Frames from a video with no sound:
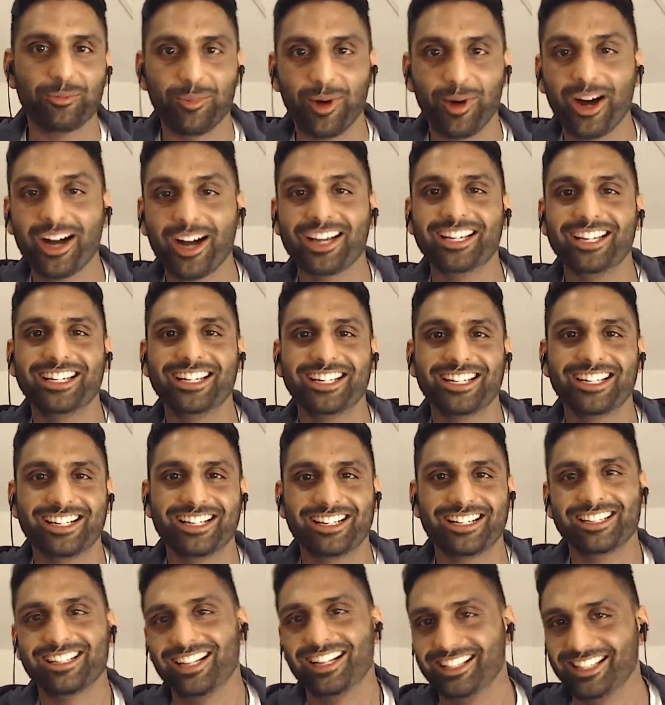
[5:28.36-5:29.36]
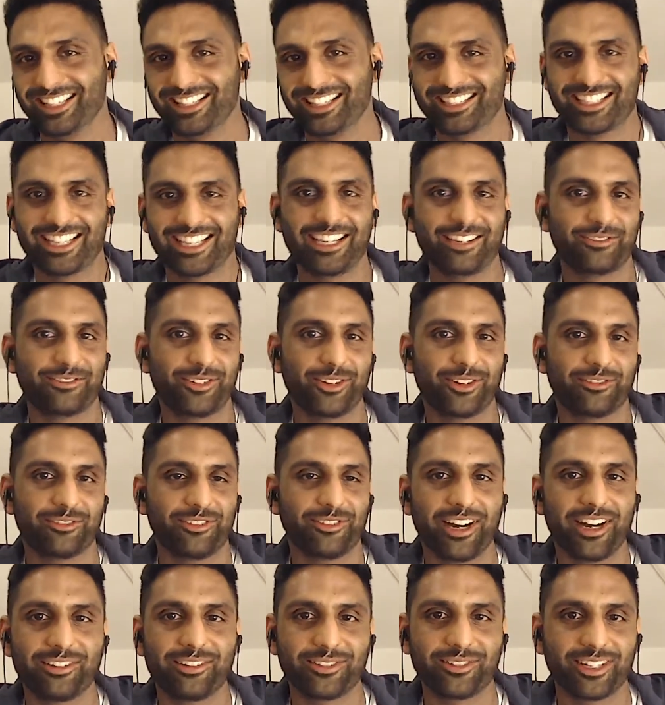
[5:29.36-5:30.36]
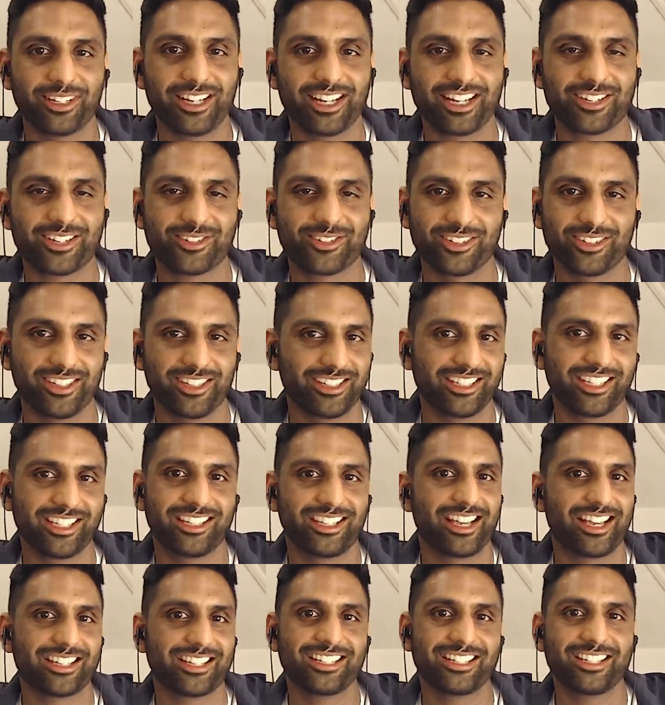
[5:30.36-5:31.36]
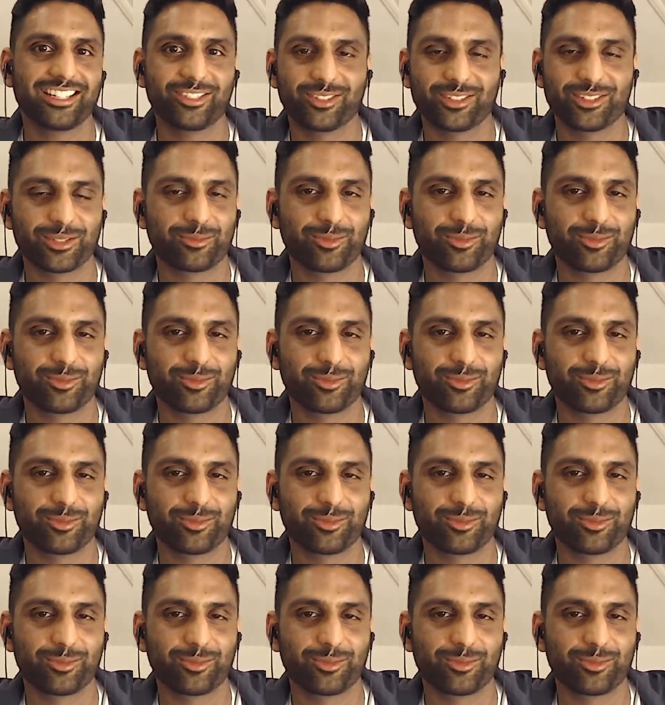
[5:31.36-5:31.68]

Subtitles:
go and buy it, and then sell it for a fiver extra, and then that's it.